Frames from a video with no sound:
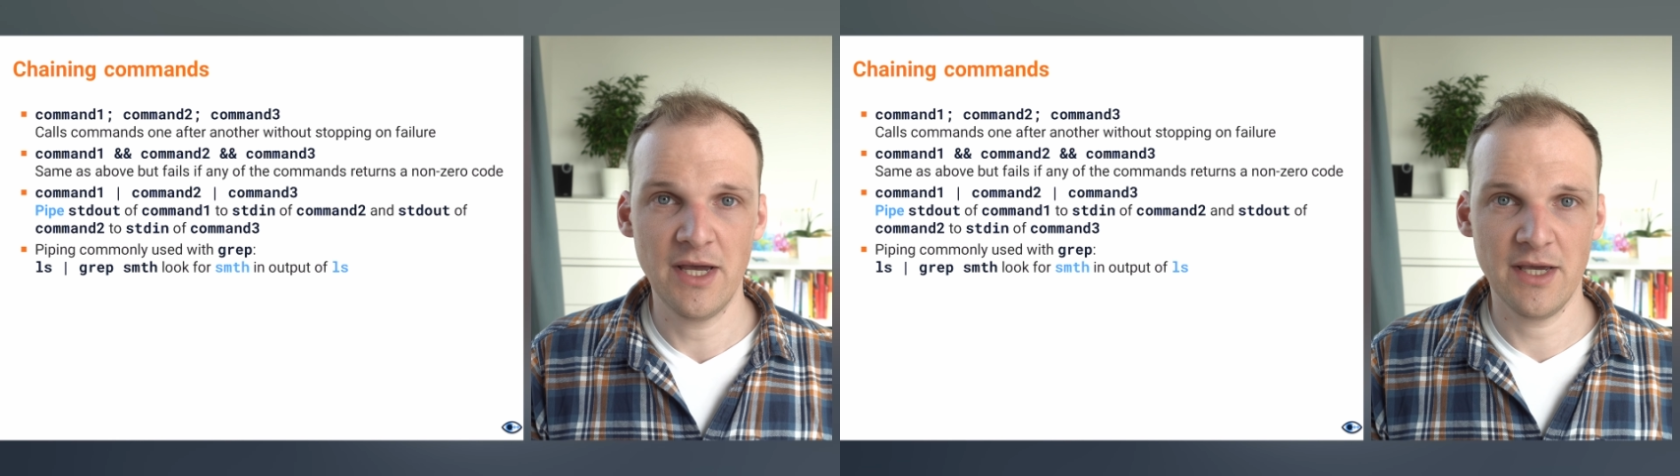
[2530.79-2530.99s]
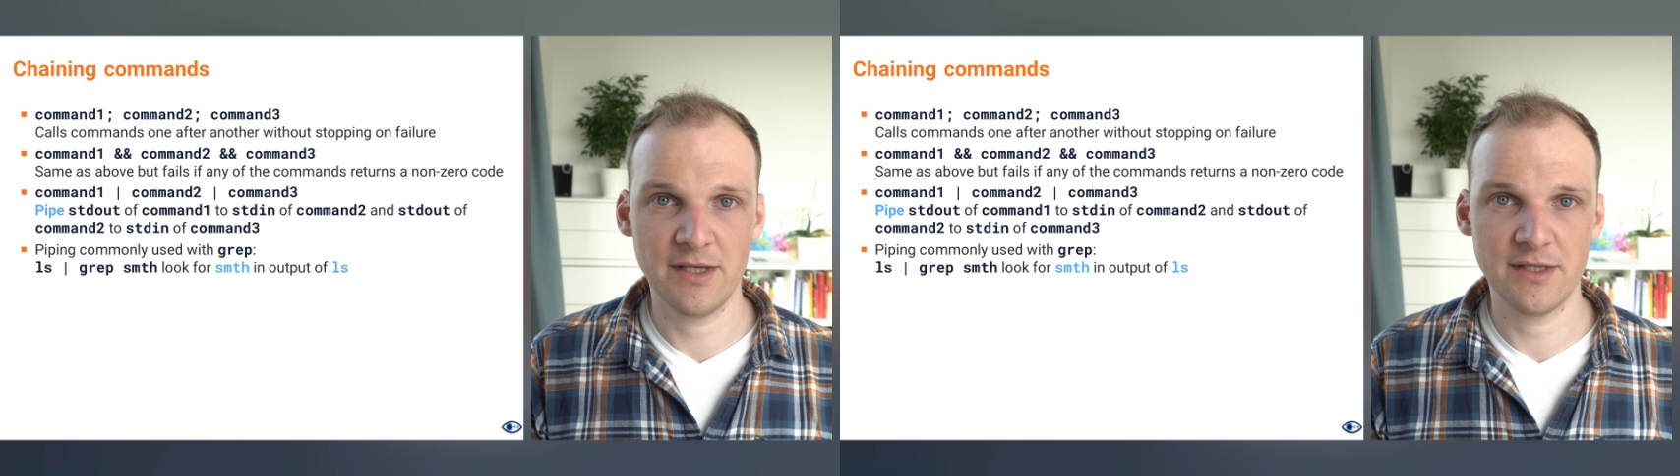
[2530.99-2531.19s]

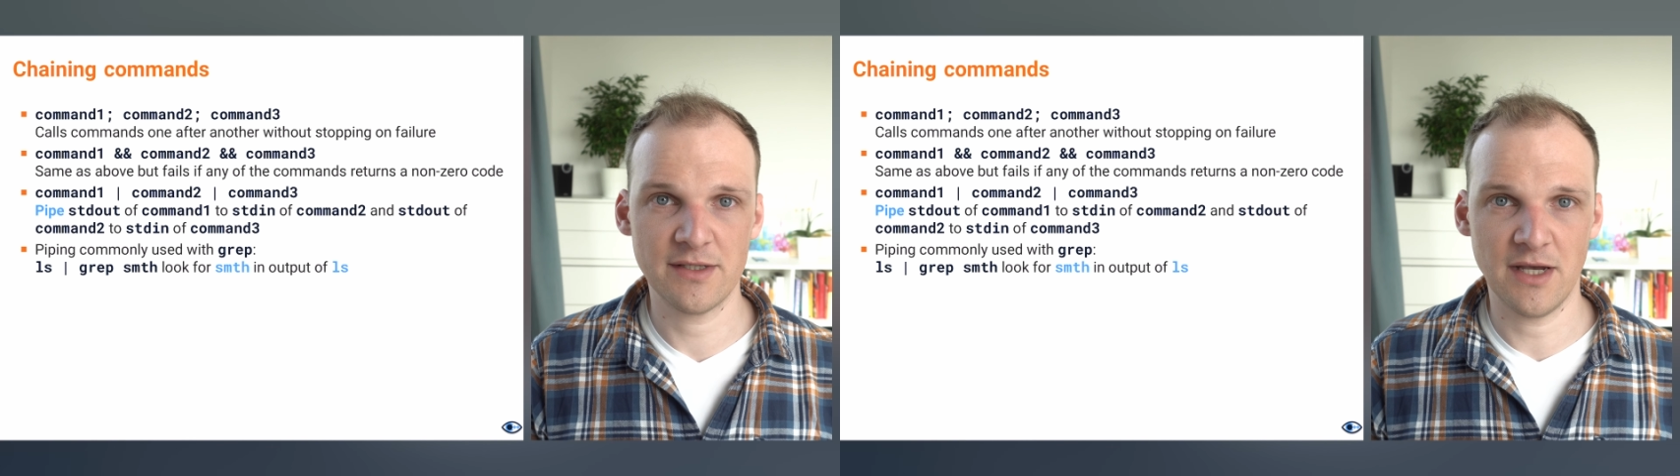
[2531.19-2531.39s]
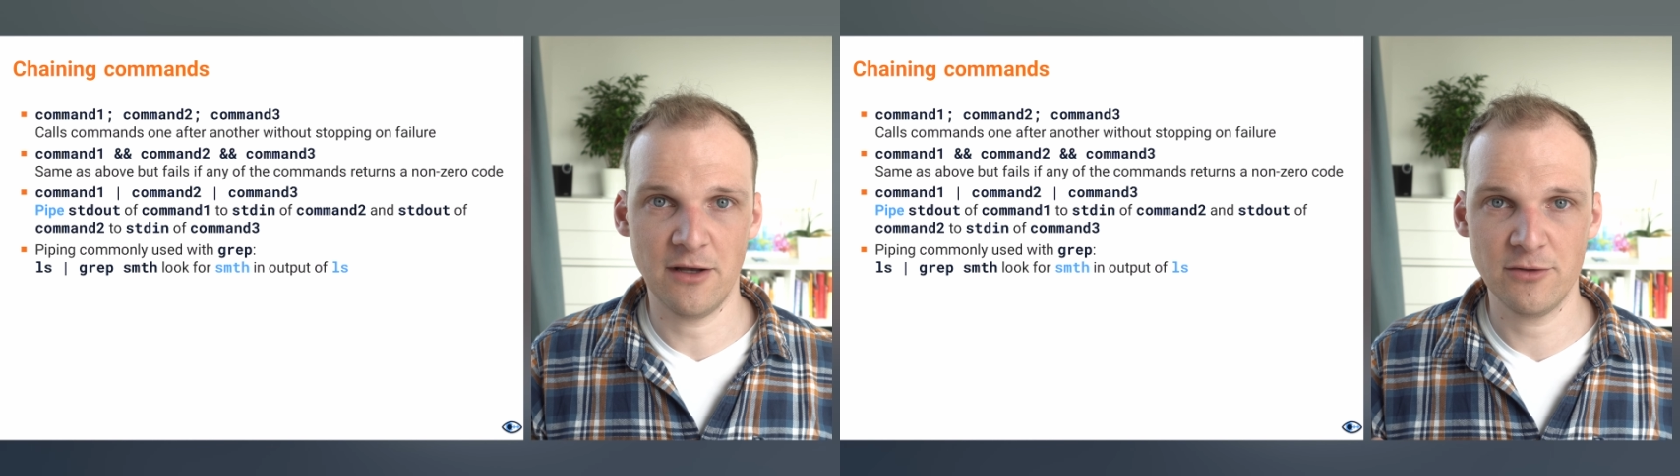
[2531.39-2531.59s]

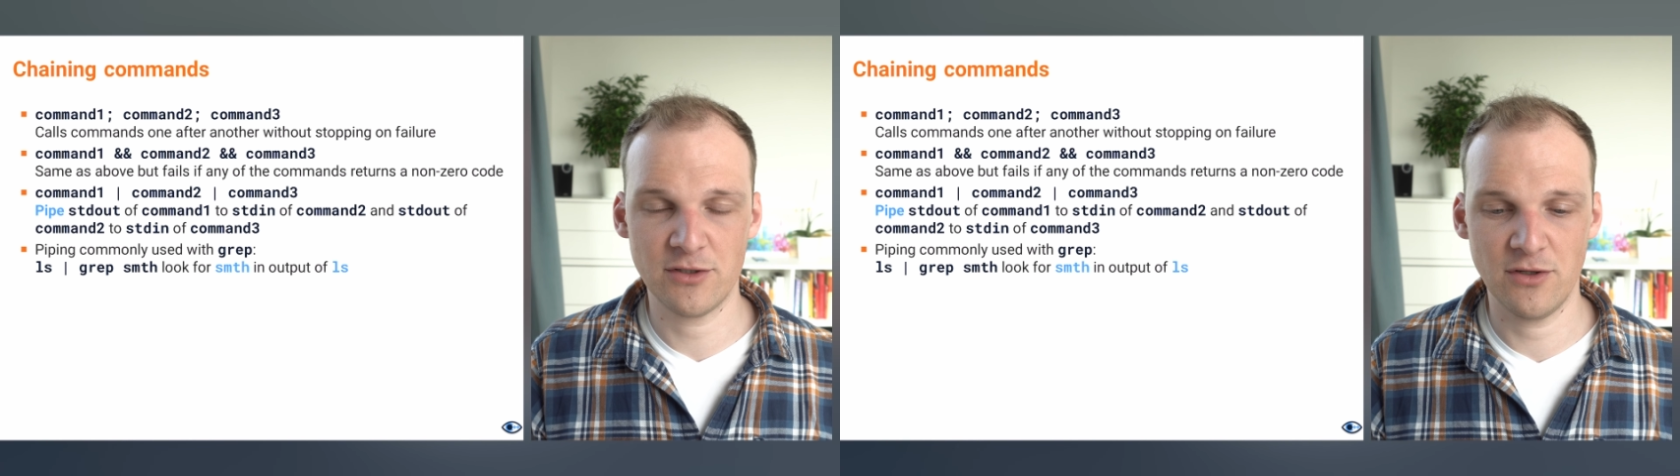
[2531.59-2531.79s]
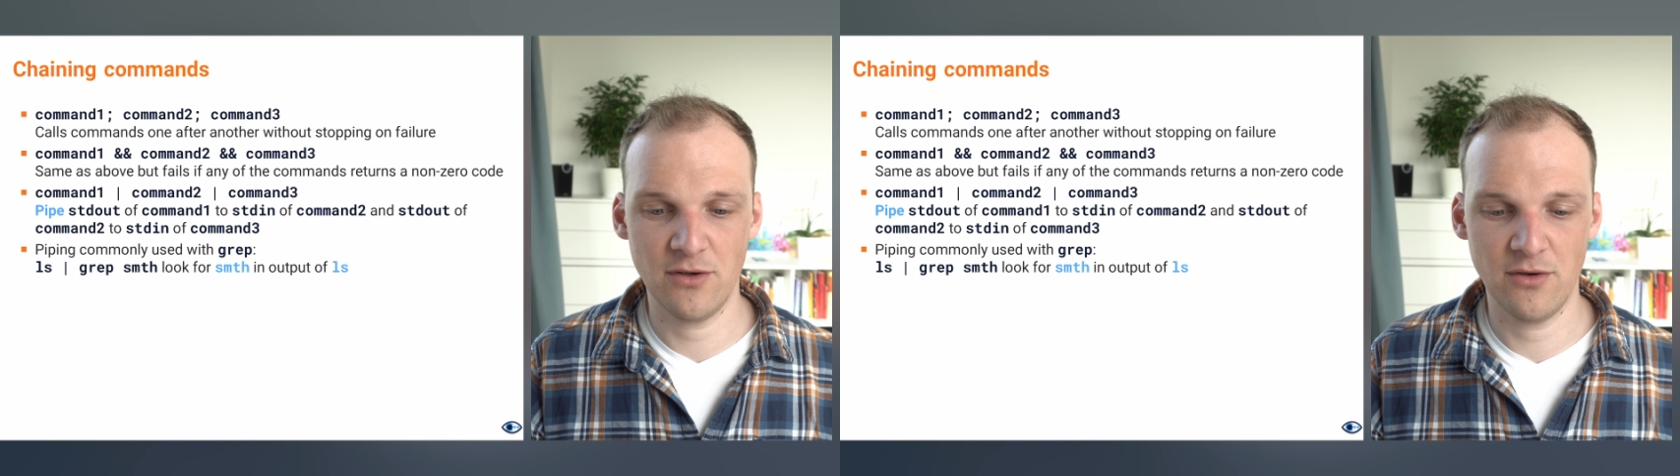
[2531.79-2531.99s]
is how
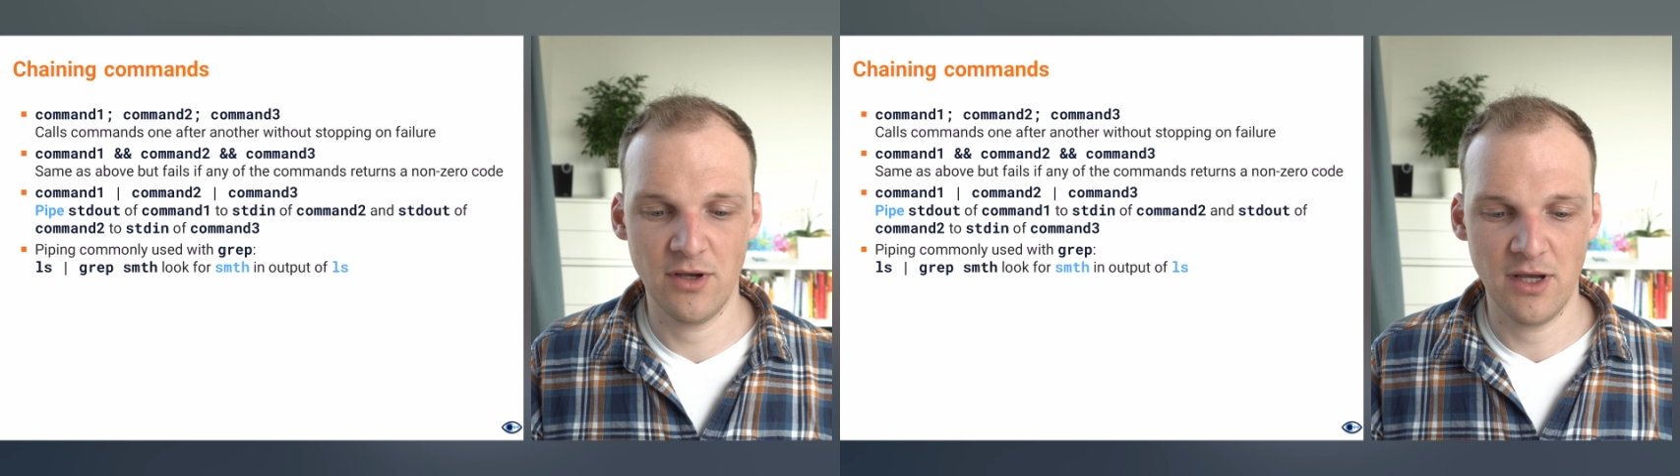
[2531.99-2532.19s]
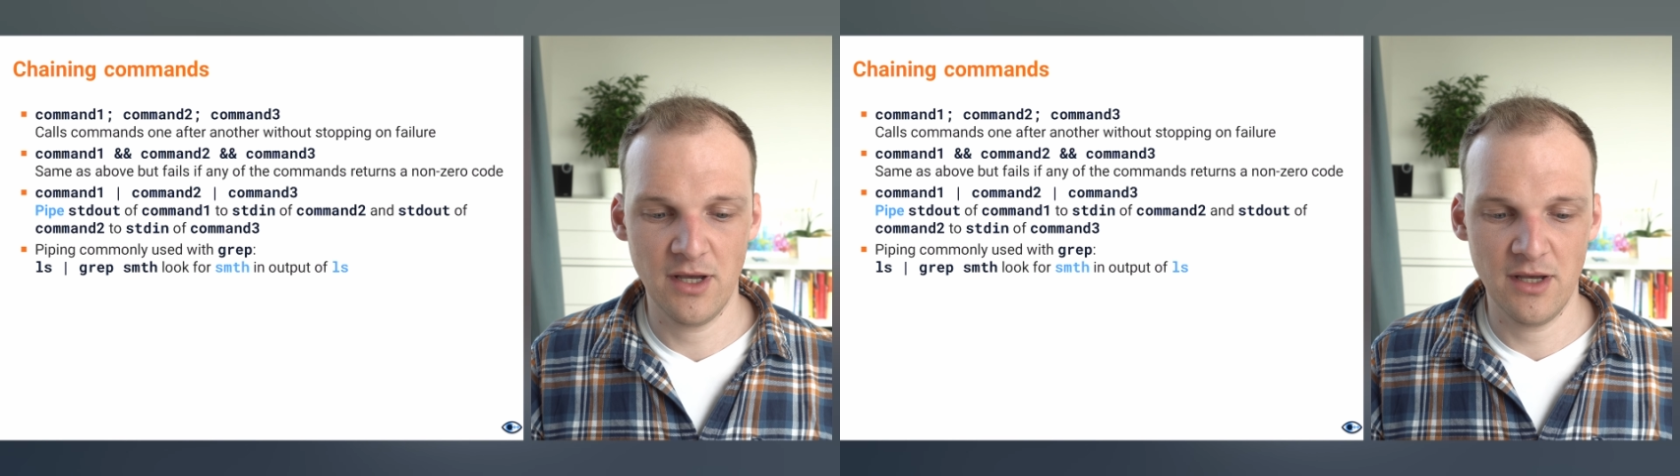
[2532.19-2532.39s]
to